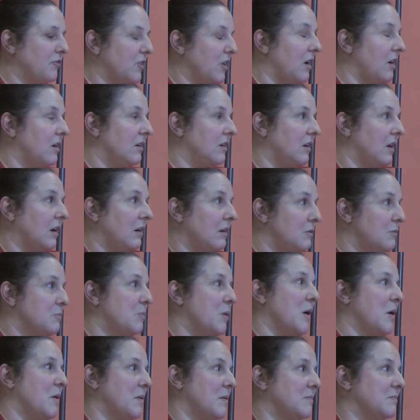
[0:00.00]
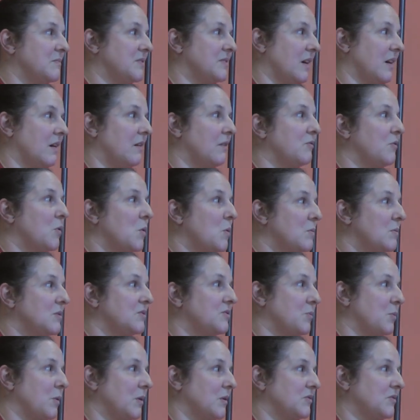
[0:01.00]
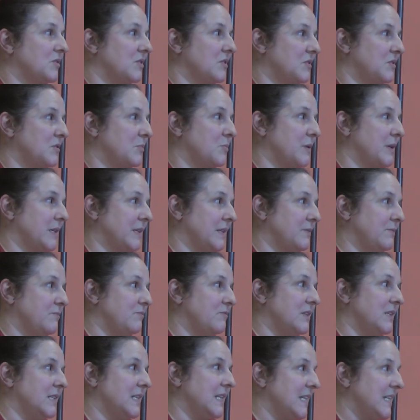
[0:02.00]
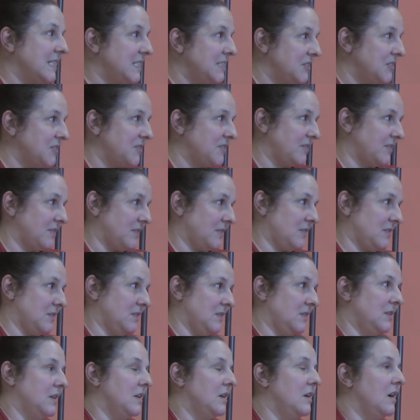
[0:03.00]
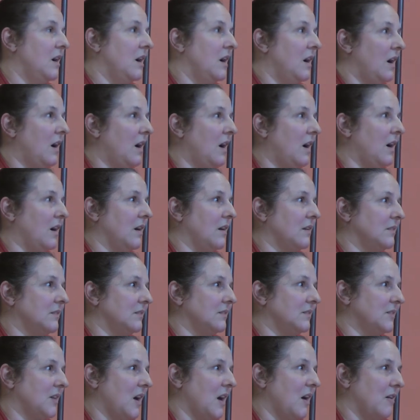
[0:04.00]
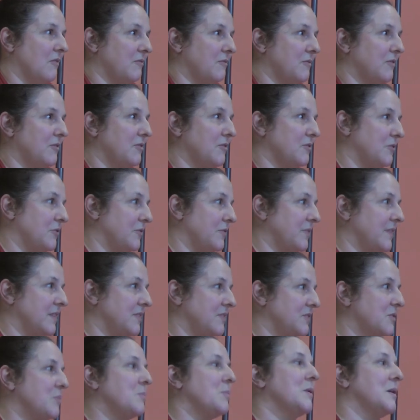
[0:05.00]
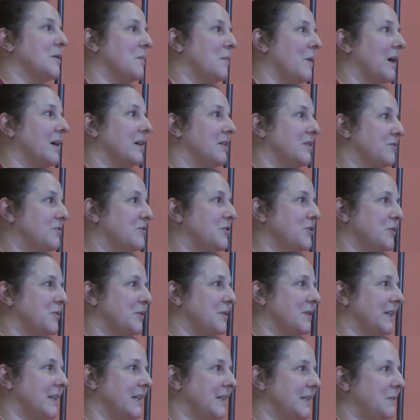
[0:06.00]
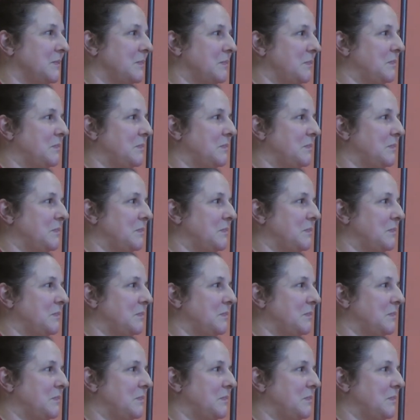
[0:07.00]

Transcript: I've got a lot of poems that I've always wanted to be released and I thought this would be a way of doing it.